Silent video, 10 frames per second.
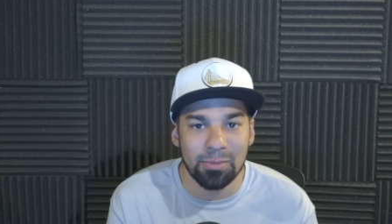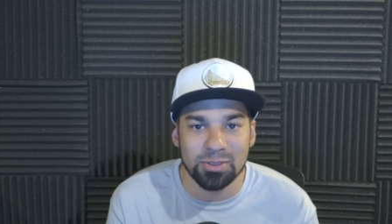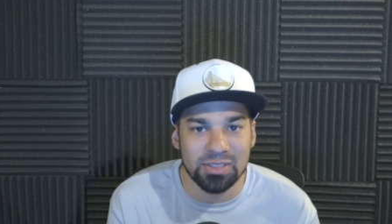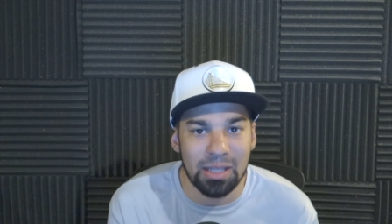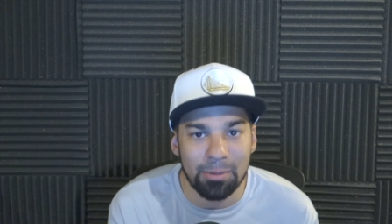
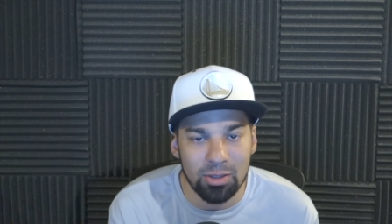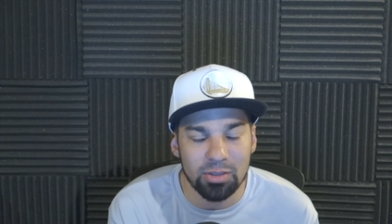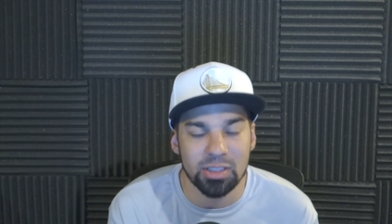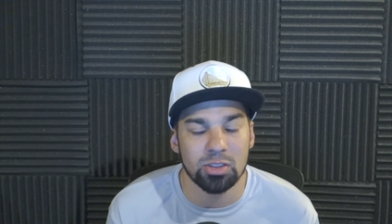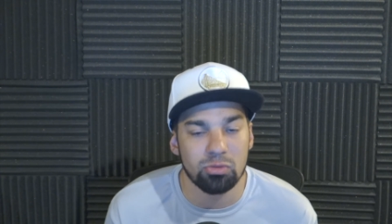Most of the time I
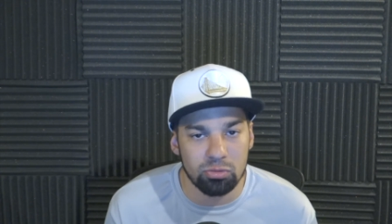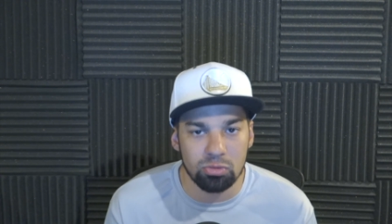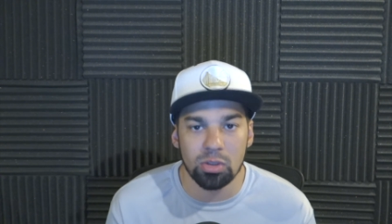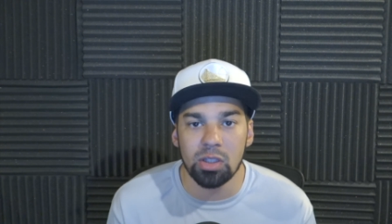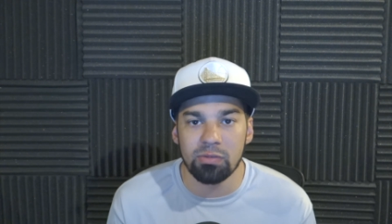looked, it's
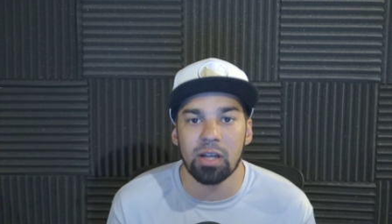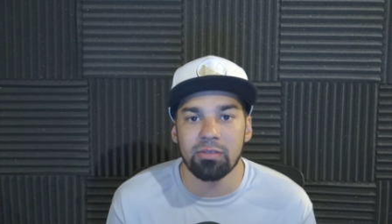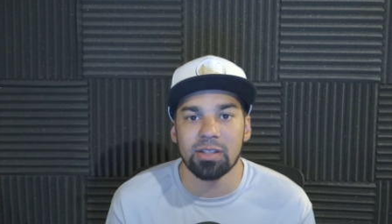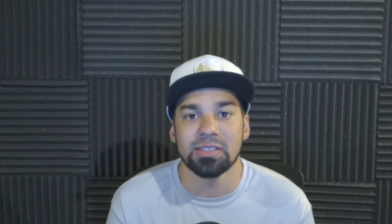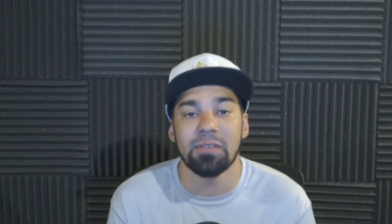really right
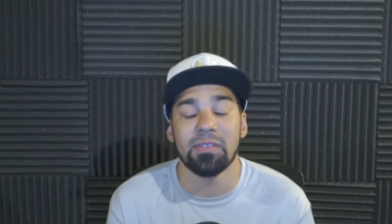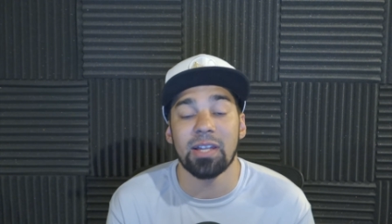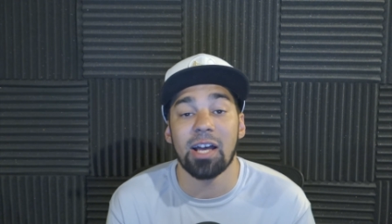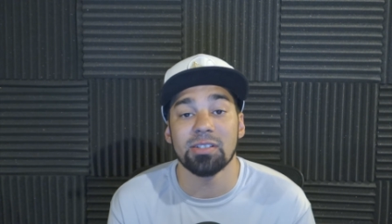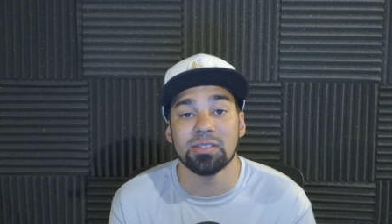around
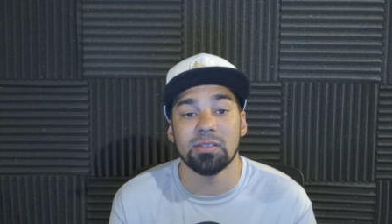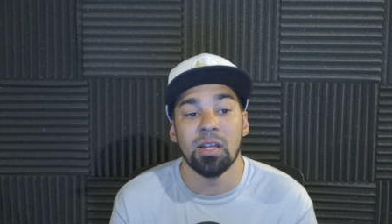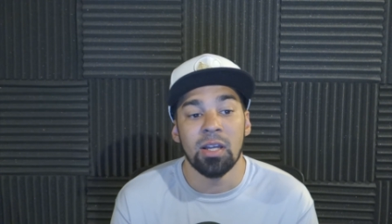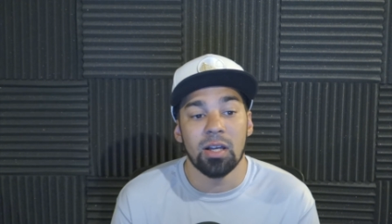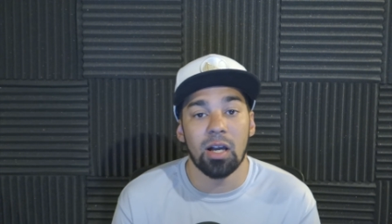7,000
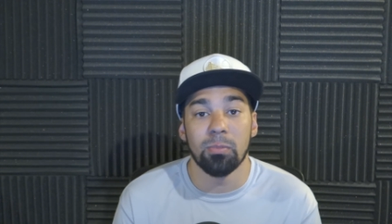uh,